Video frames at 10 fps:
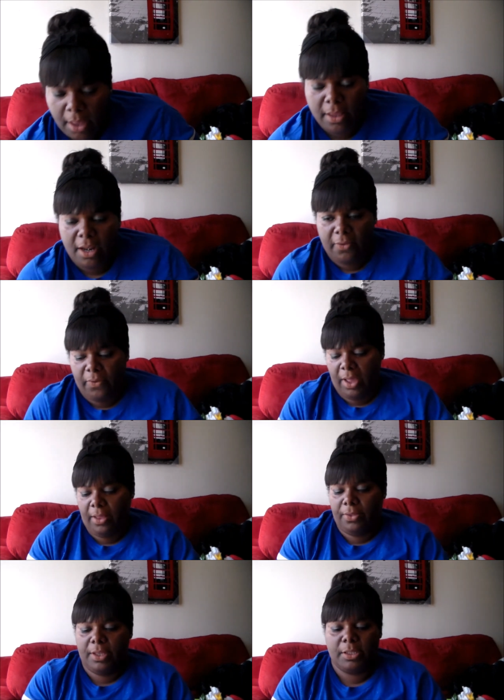And then I
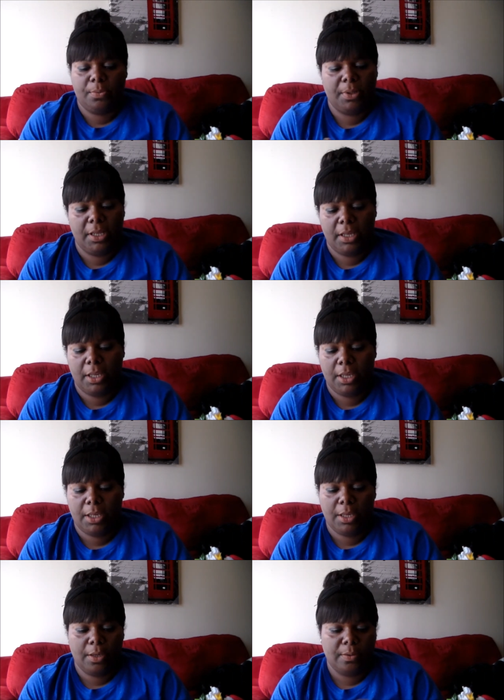found this really
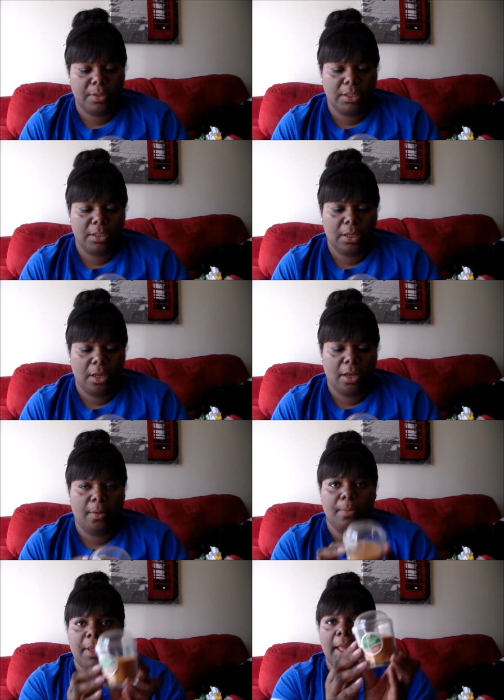cute
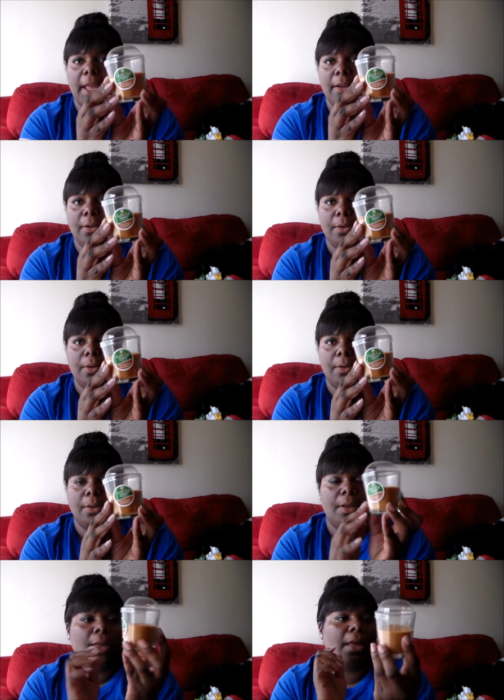um,
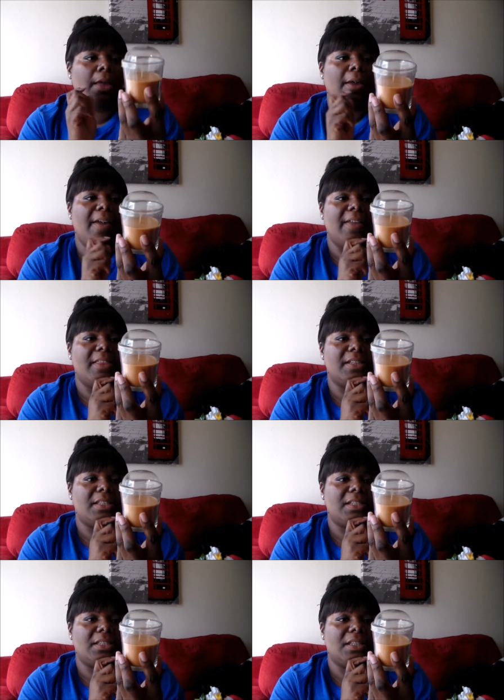candle.
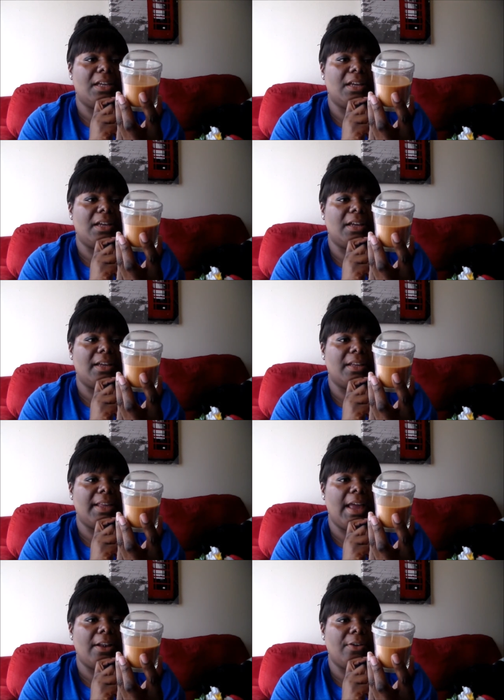This is the
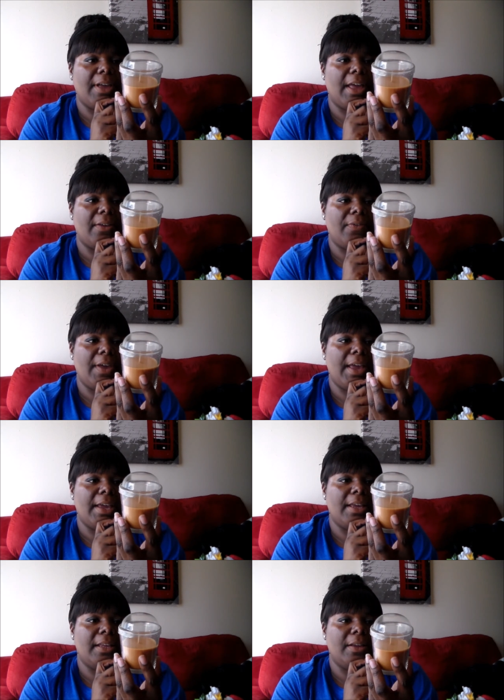Candle
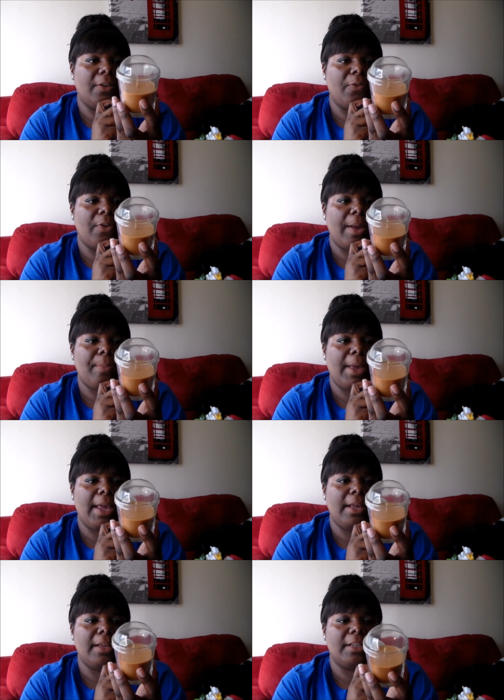Cafe
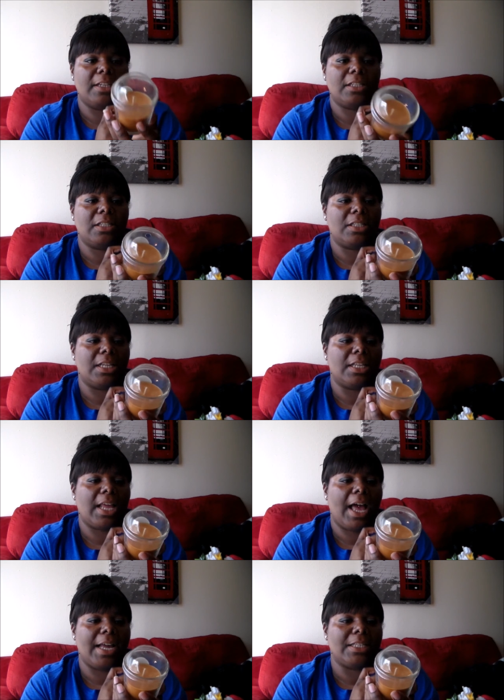Frappe, and this is an
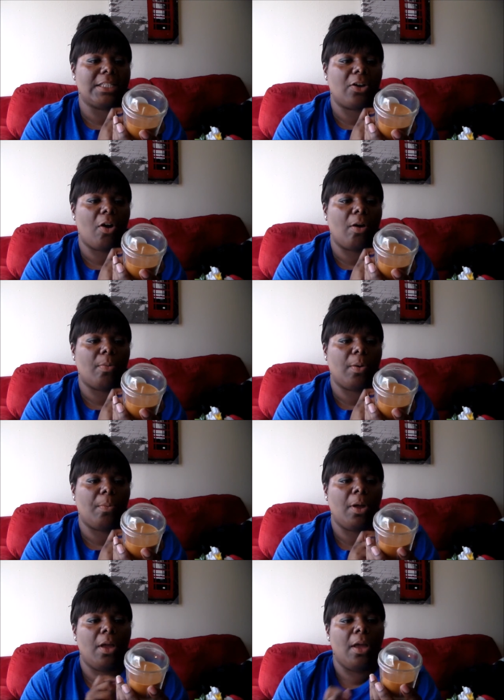iced
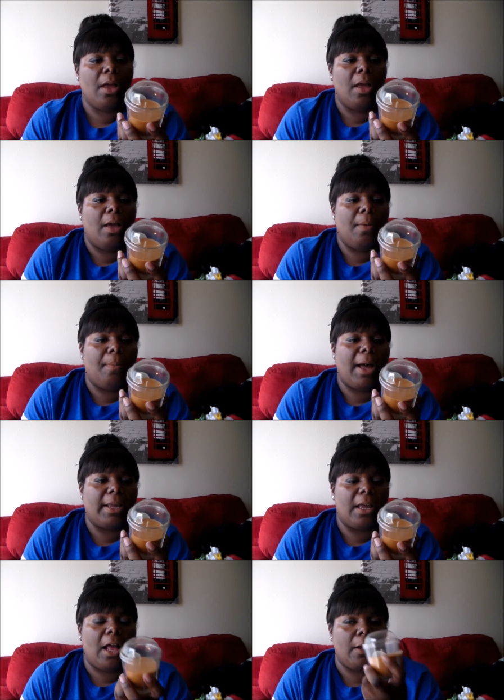caramel
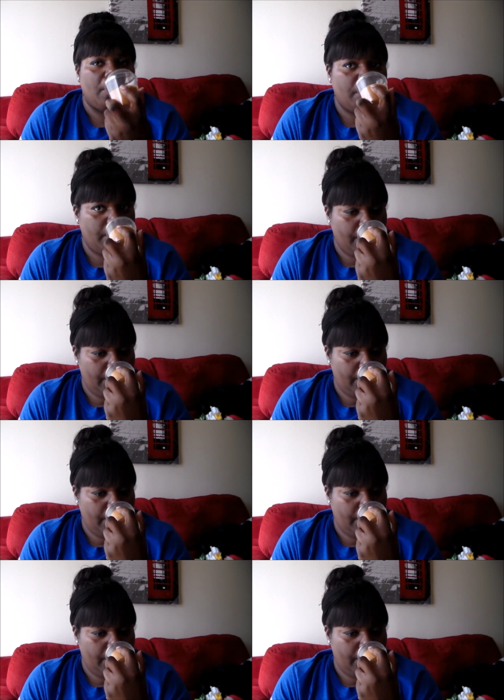macchiato.